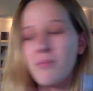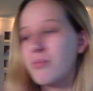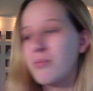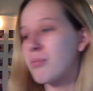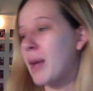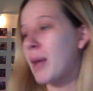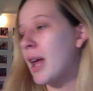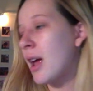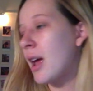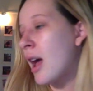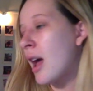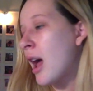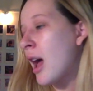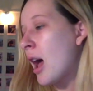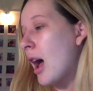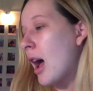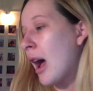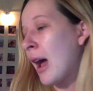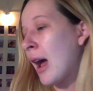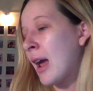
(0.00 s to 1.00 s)
but
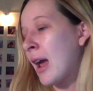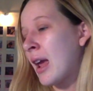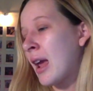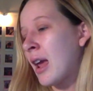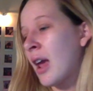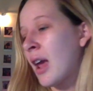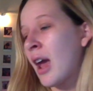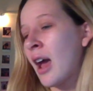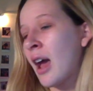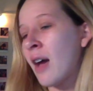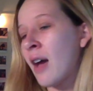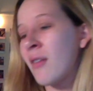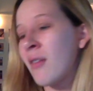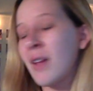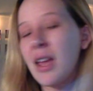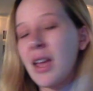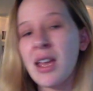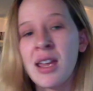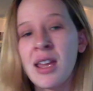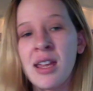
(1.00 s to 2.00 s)
I have
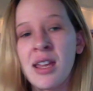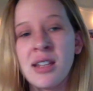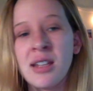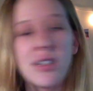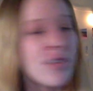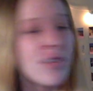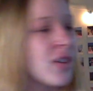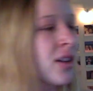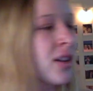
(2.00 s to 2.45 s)
a different